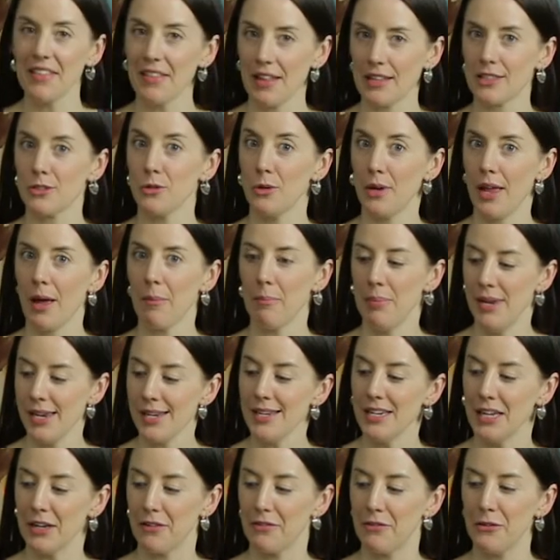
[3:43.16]
think that's all our
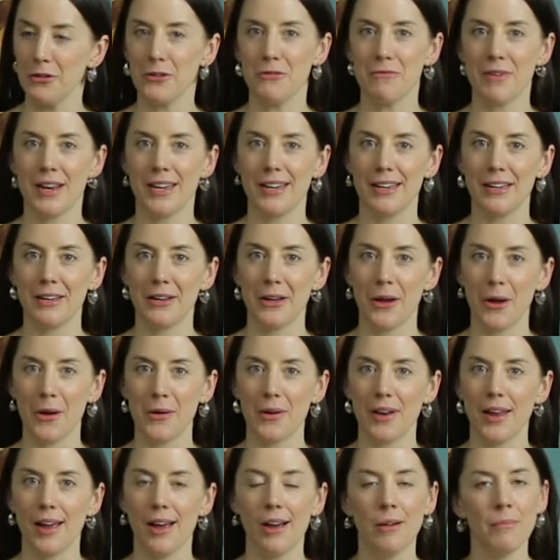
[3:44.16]
picnic food ready to
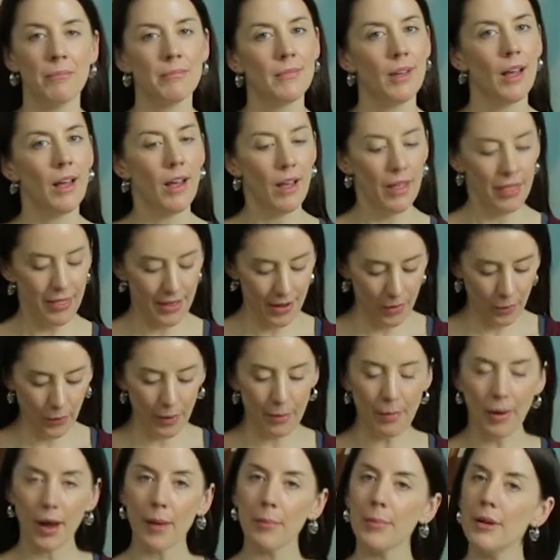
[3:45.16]
go now. I think
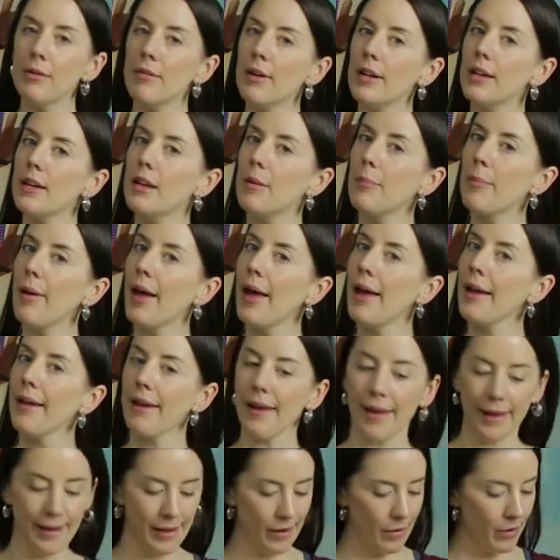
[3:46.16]
we might be ready to
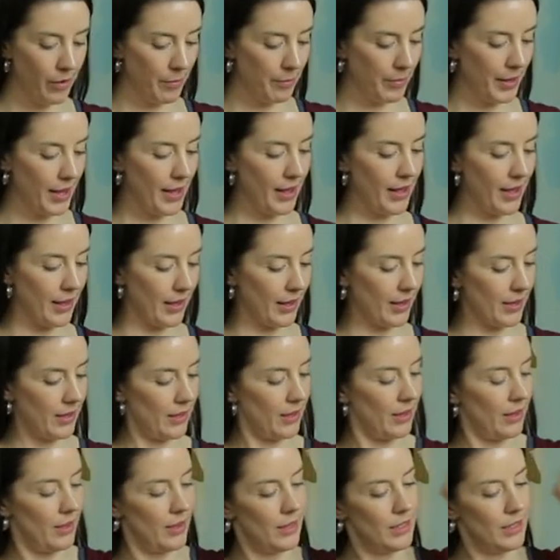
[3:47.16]
pack our bag.